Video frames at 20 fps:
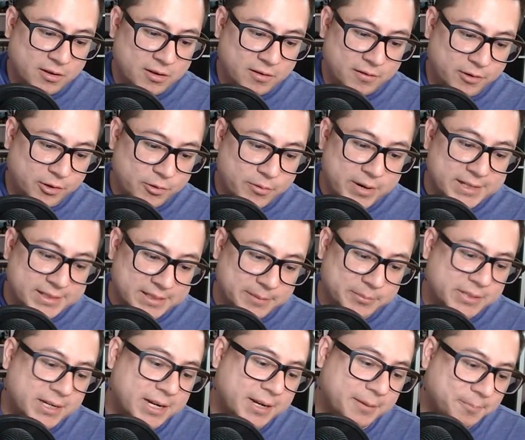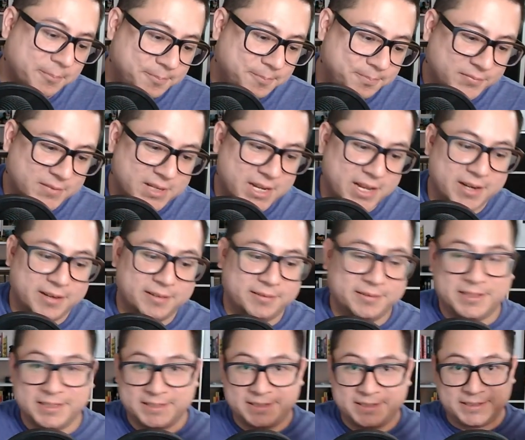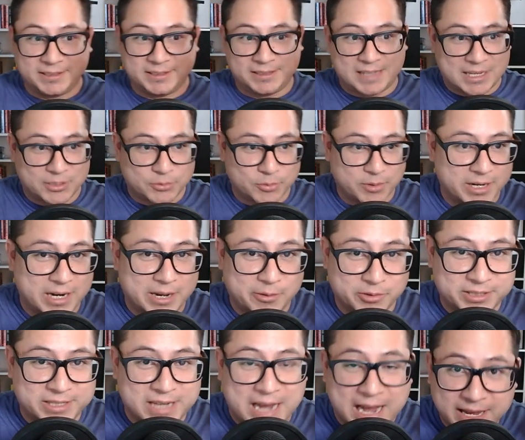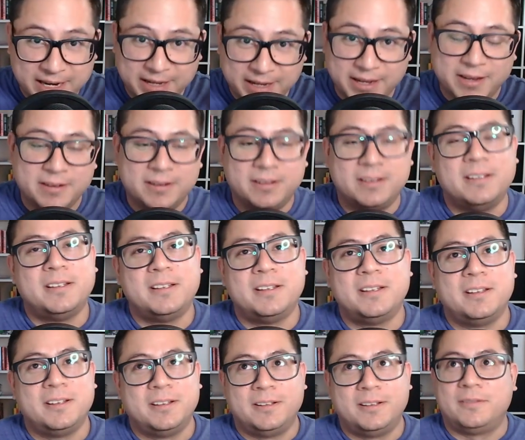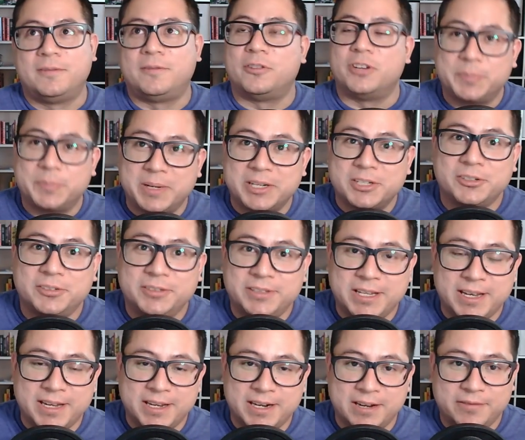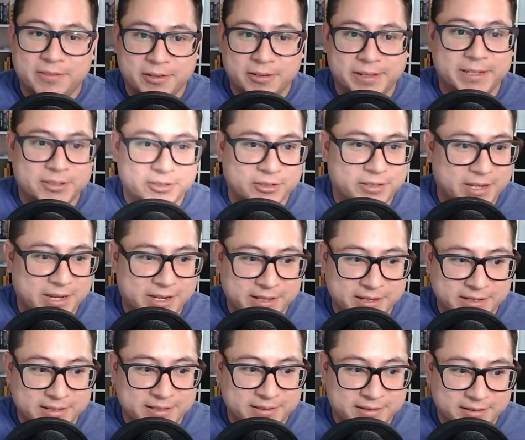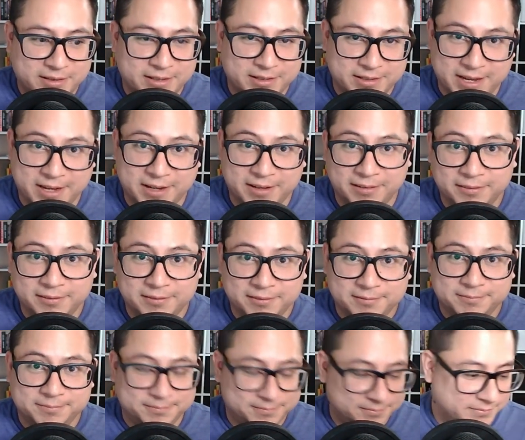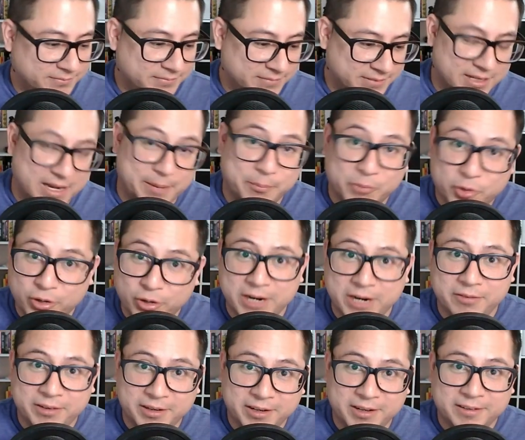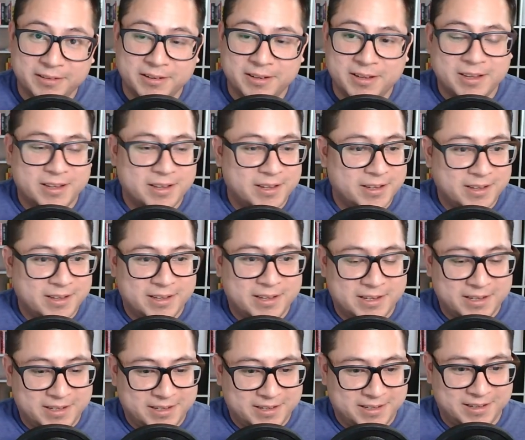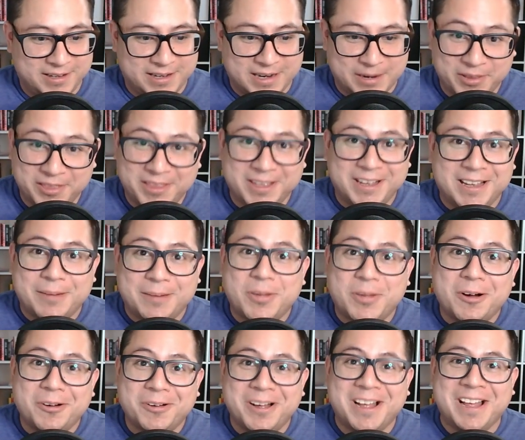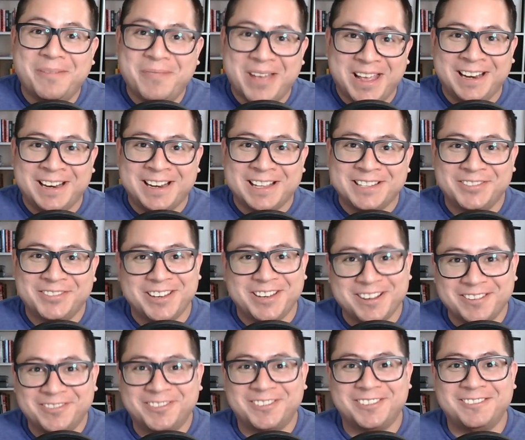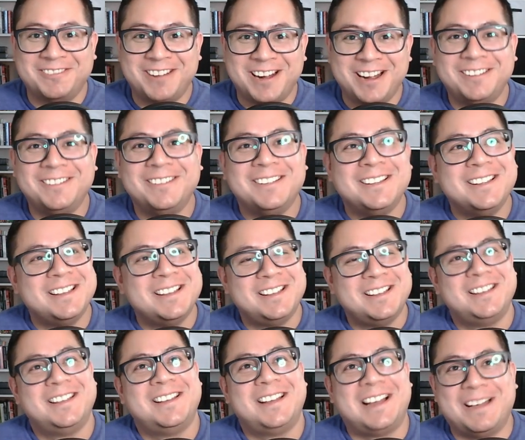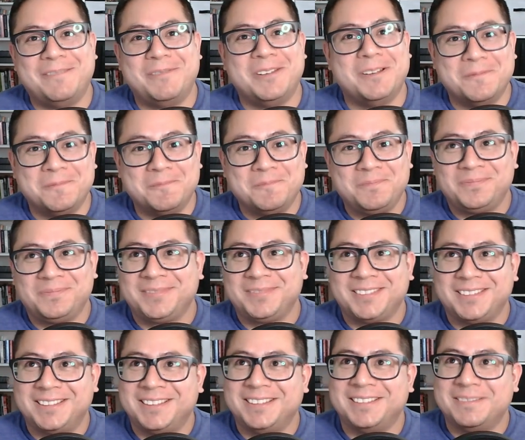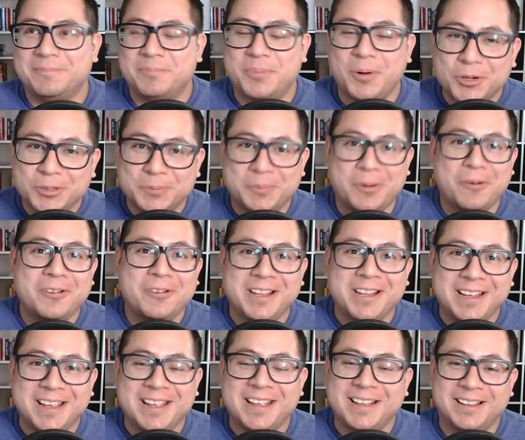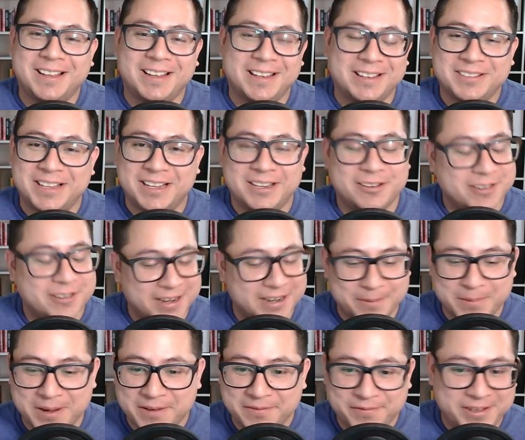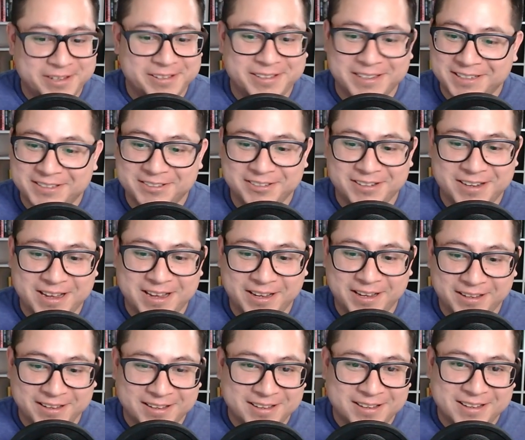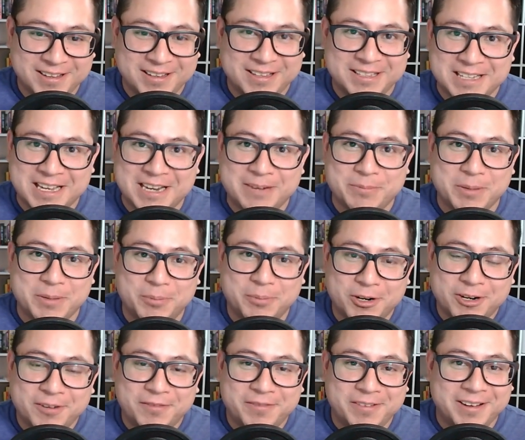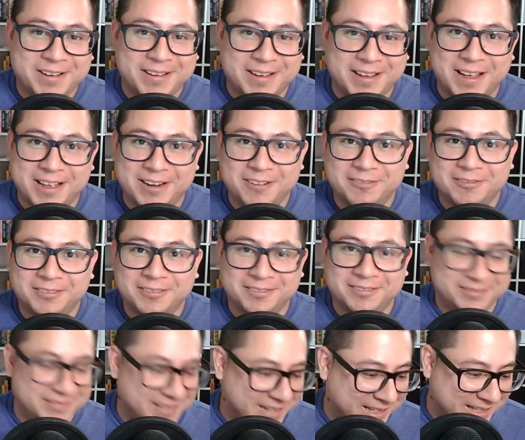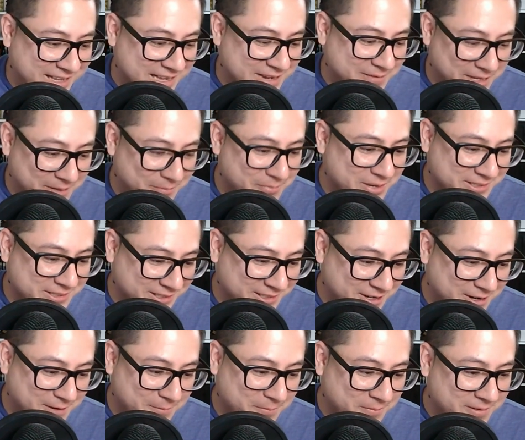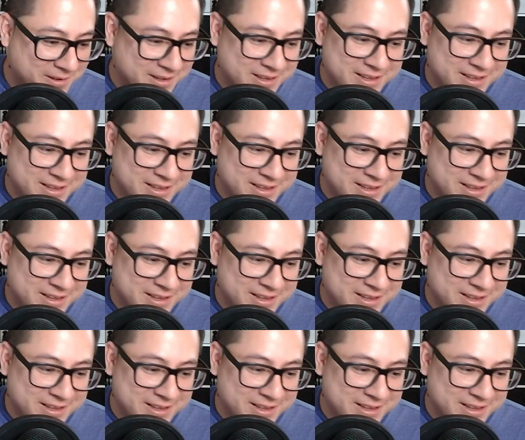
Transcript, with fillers: for quite some time, and this is the last one. I was hiding it for a special day, and I feel like today is the day I'm craving it. And I've been thinking about making this video for a while. I've been postponing it. Like, I'm like, all right, I'm not feeling it today. It's got to be perfect. I, I don't, I can't like mess it up.